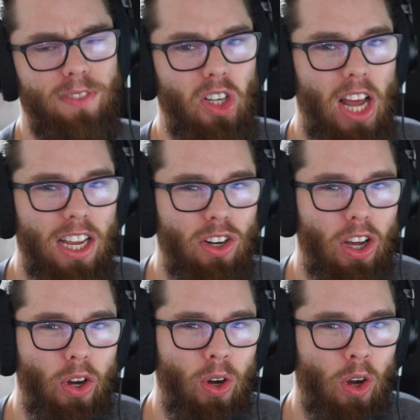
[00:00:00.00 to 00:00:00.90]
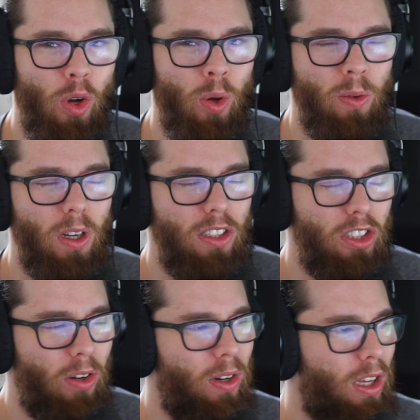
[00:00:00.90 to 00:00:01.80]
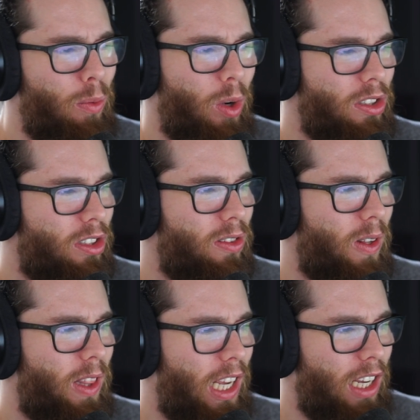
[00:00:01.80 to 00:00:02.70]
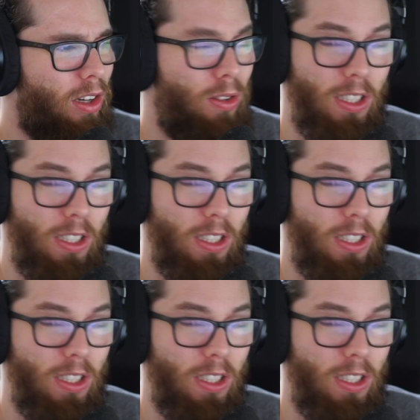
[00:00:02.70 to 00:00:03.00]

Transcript: So now you know who Jodi wants you to think who